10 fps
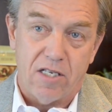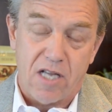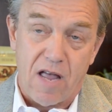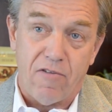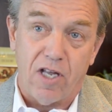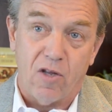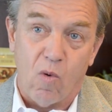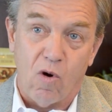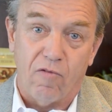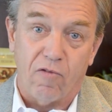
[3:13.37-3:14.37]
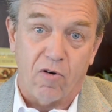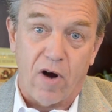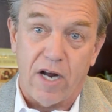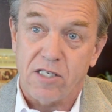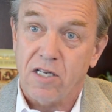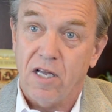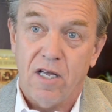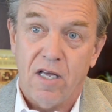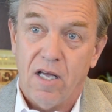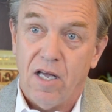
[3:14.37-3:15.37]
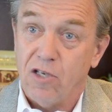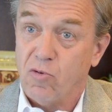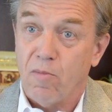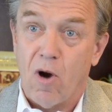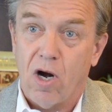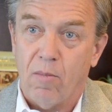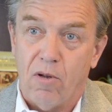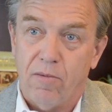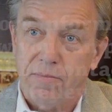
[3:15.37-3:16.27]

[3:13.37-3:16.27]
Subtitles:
is having in the world for Christ is remarkable.